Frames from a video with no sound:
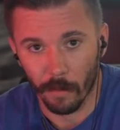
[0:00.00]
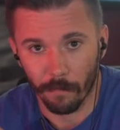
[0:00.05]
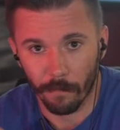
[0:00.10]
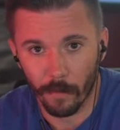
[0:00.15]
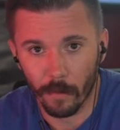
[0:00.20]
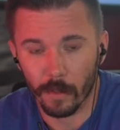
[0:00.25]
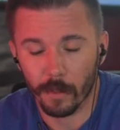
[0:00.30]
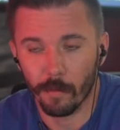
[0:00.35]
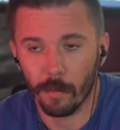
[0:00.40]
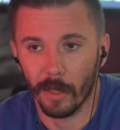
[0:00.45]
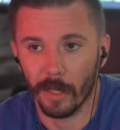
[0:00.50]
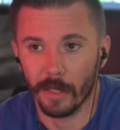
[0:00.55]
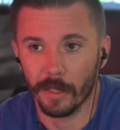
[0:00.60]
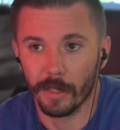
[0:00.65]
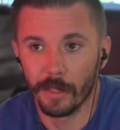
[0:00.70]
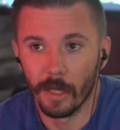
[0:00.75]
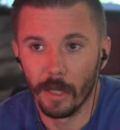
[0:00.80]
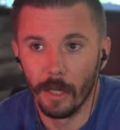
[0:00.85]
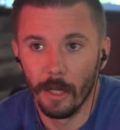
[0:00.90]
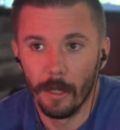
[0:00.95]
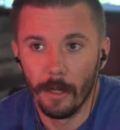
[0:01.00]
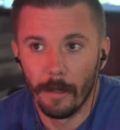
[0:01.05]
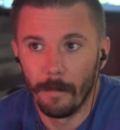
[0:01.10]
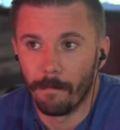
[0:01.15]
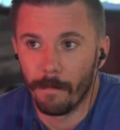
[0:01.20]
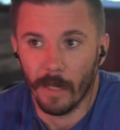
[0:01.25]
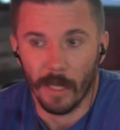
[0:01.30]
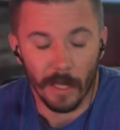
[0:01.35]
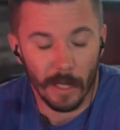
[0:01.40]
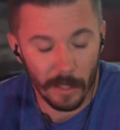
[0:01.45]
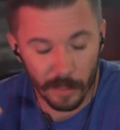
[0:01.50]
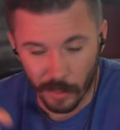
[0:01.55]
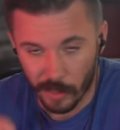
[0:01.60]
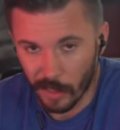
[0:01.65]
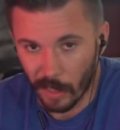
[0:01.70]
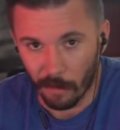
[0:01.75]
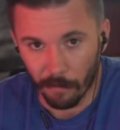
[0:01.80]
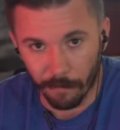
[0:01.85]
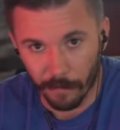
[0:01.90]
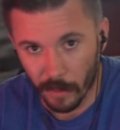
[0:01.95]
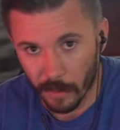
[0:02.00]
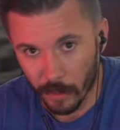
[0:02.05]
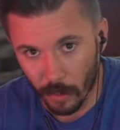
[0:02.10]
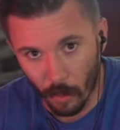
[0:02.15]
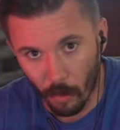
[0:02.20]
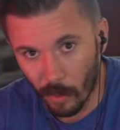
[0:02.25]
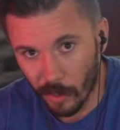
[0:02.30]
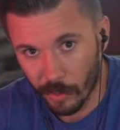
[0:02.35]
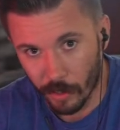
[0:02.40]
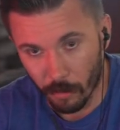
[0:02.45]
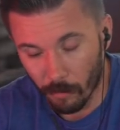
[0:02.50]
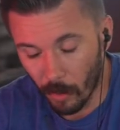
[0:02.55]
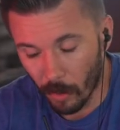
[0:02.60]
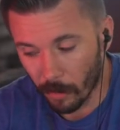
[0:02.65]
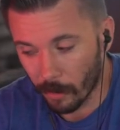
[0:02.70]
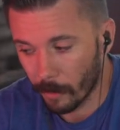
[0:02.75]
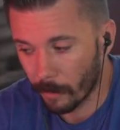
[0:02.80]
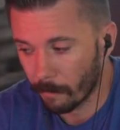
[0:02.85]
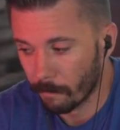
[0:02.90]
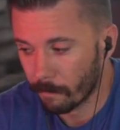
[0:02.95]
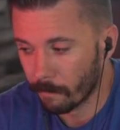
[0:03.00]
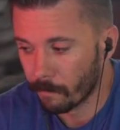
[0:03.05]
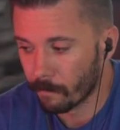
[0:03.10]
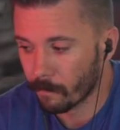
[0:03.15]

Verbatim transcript: in the first place, itself is a question mark.